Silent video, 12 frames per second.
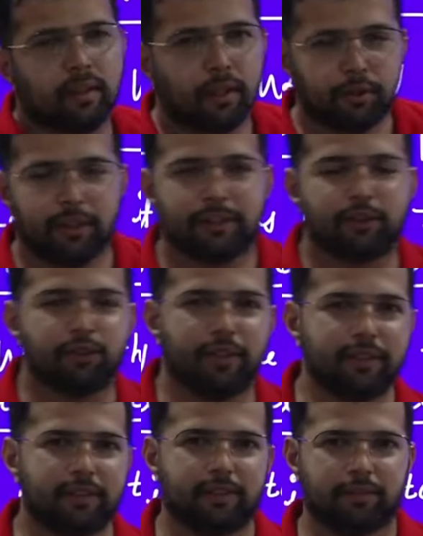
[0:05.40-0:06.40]
Hello dear
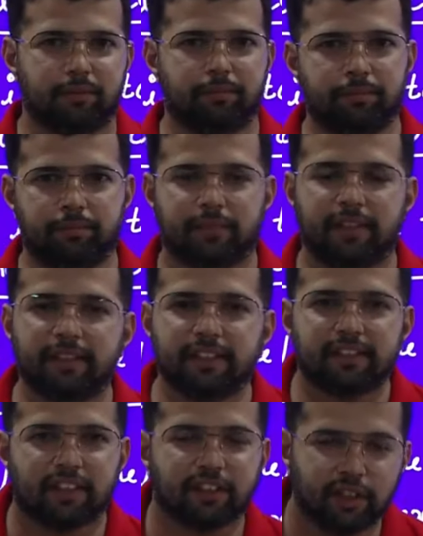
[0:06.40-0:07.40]
students, in
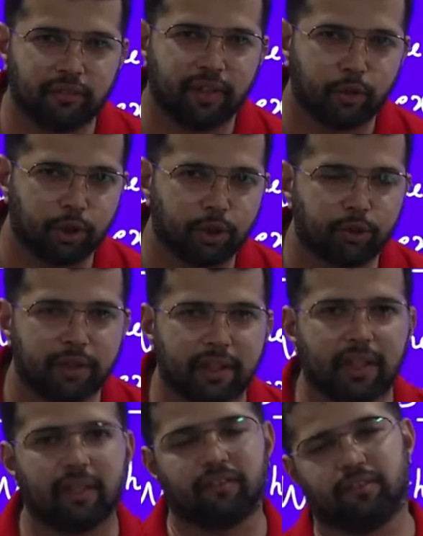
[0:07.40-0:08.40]
this session we are going to
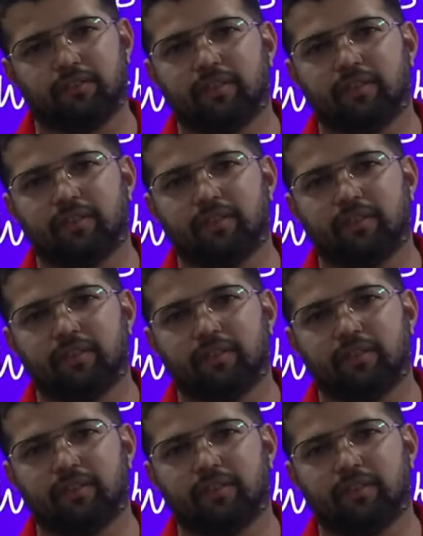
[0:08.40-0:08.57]
derive